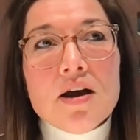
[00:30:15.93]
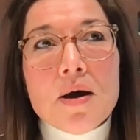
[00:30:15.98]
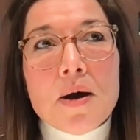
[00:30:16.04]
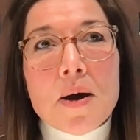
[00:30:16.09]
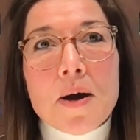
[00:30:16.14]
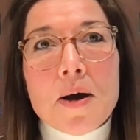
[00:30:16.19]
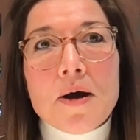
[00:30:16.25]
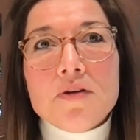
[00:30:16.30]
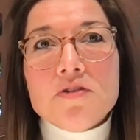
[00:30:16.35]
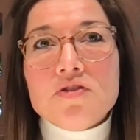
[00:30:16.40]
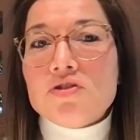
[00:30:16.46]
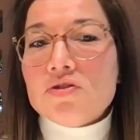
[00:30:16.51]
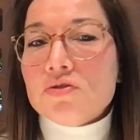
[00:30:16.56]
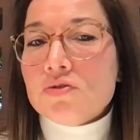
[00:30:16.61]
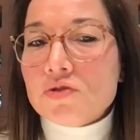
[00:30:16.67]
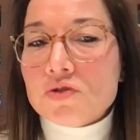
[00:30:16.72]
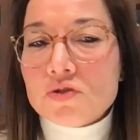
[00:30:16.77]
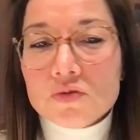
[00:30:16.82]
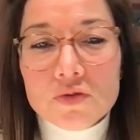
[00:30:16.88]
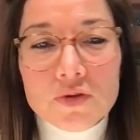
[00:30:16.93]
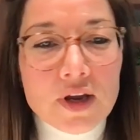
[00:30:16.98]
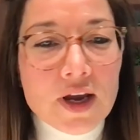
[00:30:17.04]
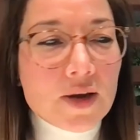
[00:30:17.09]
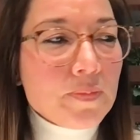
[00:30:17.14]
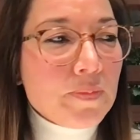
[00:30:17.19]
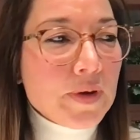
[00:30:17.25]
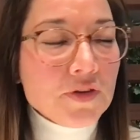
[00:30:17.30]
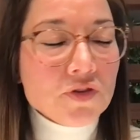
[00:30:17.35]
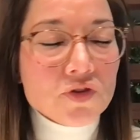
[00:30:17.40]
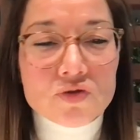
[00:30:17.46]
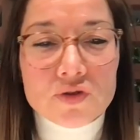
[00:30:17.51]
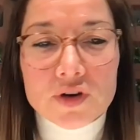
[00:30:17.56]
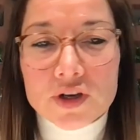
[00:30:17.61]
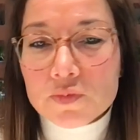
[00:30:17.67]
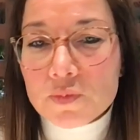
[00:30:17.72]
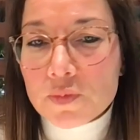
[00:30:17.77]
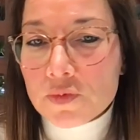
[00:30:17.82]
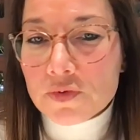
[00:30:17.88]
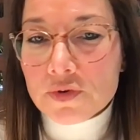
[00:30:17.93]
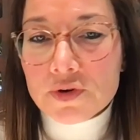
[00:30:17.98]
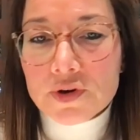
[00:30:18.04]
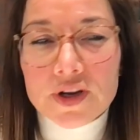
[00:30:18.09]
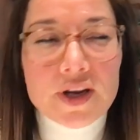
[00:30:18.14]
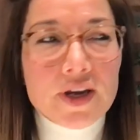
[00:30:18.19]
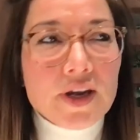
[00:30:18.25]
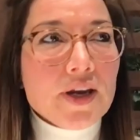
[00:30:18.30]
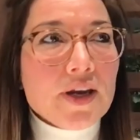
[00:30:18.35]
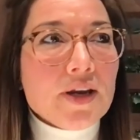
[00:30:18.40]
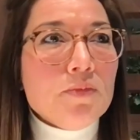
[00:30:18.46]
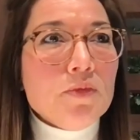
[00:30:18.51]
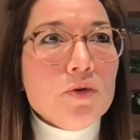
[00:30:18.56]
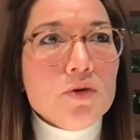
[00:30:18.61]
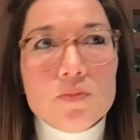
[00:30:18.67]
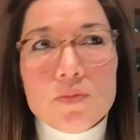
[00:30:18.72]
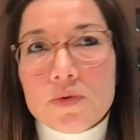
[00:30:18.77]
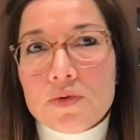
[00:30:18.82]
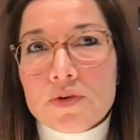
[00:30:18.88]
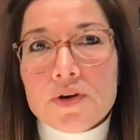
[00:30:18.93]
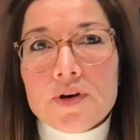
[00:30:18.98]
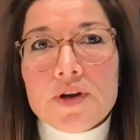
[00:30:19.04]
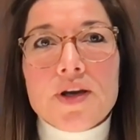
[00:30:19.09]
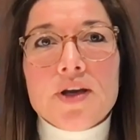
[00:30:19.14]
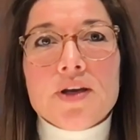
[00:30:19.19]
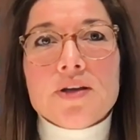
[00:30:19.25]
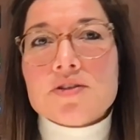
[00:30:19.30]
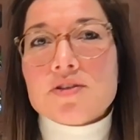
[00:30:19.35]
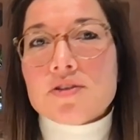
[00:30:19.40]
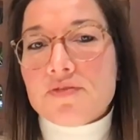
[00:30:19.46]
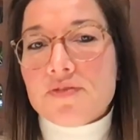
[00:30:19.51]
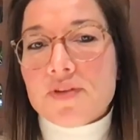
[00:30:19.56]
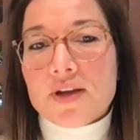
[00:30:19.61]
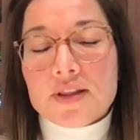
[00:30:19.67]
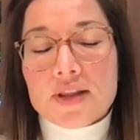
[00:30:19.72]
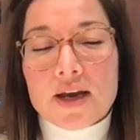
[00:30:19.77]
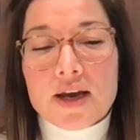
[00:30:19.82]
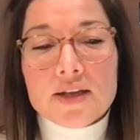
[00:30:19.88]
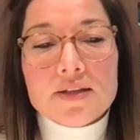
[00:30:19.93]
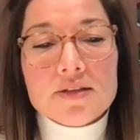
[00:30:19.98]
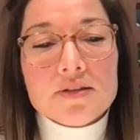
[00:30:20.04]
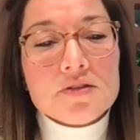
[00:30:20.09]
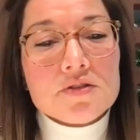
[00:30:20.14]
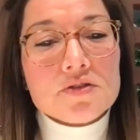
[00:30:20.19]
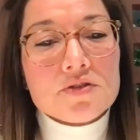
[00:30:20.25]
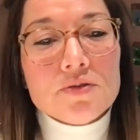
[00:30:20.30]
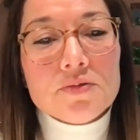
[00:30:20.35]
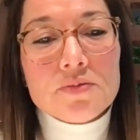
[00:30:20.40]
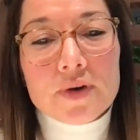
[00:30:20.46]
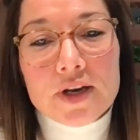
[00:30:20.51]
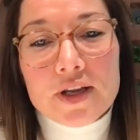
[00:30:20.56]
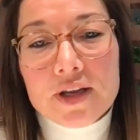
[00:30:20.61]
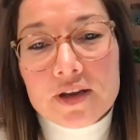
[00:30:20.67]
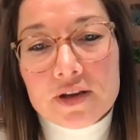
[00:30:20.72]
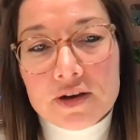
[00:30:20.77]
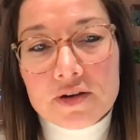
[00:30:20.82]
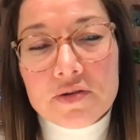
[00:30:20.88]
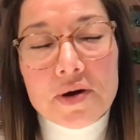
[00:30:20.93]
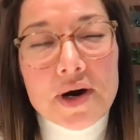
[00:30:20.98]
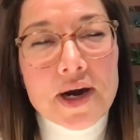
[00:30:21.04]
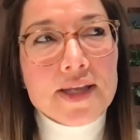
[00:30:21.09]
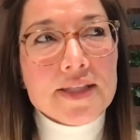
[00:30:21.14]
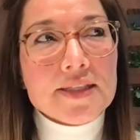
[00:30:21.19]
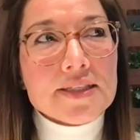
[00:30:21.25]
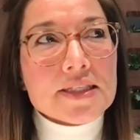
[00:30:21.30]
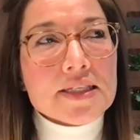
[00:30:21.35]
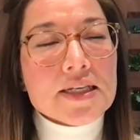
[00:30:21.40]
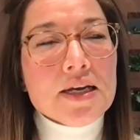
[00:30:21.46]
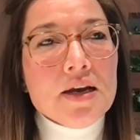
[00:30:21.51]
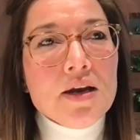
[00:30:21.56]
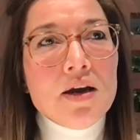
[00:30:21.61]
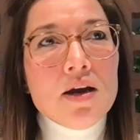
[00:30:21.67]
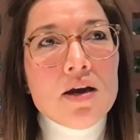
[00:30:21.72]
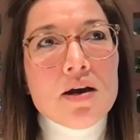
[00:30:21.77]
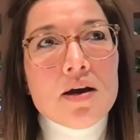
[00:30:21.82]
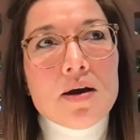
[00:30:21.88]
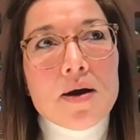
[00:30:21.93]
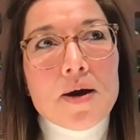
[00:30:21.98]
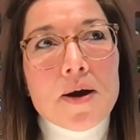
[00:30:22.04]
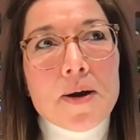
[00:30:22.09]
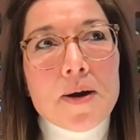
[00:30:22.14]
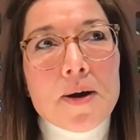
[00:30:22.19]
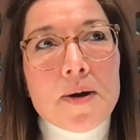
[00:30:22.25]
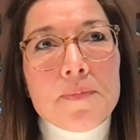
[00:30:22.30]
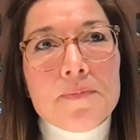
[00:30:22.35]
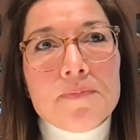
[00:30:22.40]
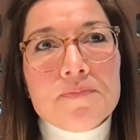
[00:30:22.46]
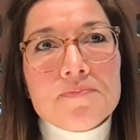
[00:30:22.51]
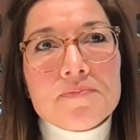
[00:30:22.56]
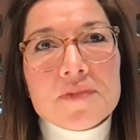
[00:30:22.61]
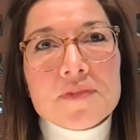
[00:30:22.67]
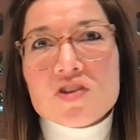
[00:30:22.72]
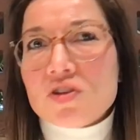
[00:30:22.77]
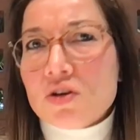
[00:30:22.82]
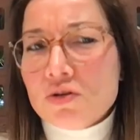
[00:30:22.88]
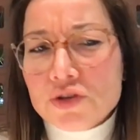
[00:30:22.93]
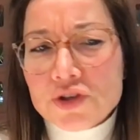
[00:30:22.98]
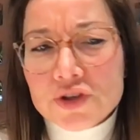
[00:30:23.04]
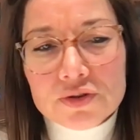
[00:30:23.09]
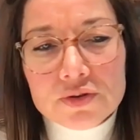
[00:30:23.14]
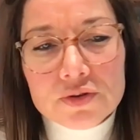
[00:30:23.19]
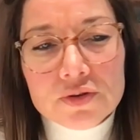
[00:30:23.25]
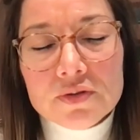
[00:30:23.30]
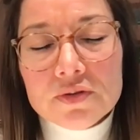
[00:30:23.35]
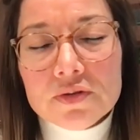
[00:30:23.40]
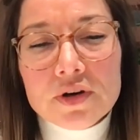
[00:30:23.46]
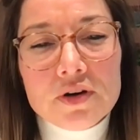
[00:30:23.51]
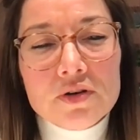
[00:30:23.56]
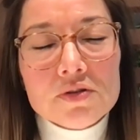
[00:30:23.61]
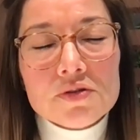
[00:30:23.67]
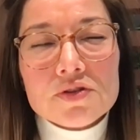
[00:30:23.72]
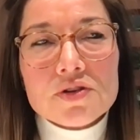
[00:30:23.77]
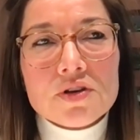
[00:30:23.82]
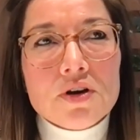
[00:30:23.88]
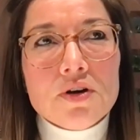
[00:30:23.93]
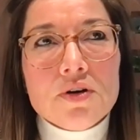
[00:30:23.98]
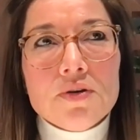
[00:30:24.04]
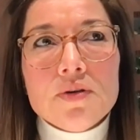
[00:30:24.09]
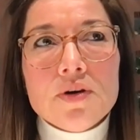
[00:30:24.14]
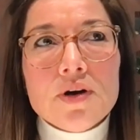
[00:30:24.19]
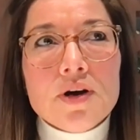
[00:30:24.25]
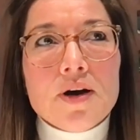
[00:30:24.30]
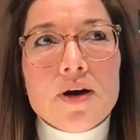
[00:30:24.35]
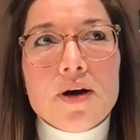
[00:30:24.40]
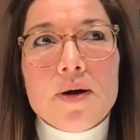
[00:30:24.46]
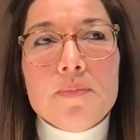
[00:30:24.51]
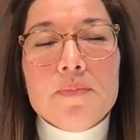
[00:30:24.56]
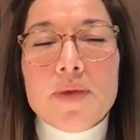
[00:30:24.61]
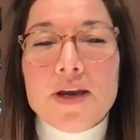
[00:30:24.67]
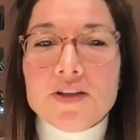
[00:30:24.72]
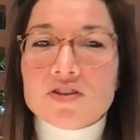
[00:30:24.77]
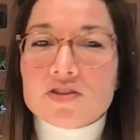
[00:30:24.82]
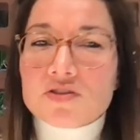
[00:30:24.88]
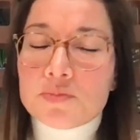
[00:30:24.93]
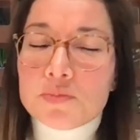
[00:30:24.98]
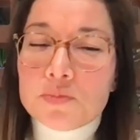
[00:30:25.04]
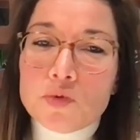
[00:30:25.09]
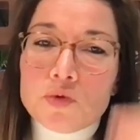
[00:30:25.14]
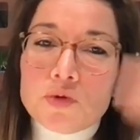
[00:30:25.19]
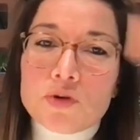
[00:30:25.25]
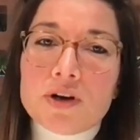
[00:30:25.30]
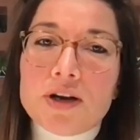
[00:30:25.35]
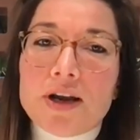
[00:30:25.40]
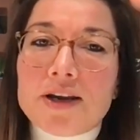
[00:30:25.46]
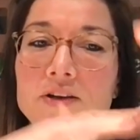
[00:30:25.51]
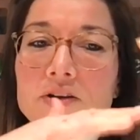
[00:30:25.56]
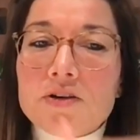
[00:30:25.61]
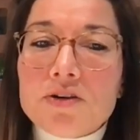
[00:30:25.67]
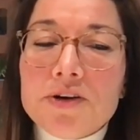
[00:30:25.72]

Uh, due to like Pinterest boarding, mood boarding, stuff like that, it is already quite um, social. Also, uh, made more like